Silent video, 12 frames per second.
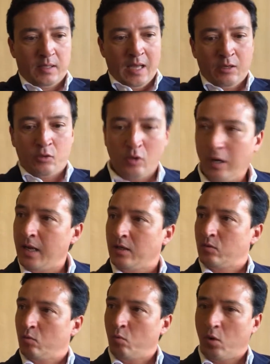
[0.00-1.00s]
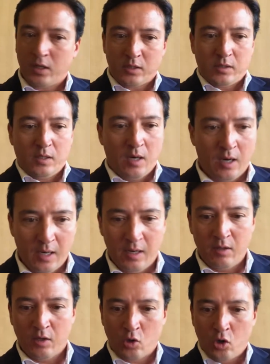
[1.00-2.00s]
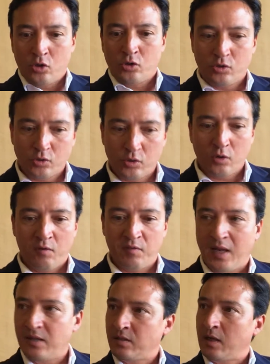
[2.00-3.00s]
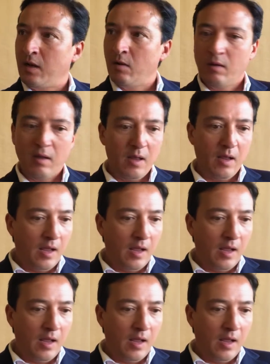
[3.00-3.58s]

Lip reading: calculate what are the costs of that sale,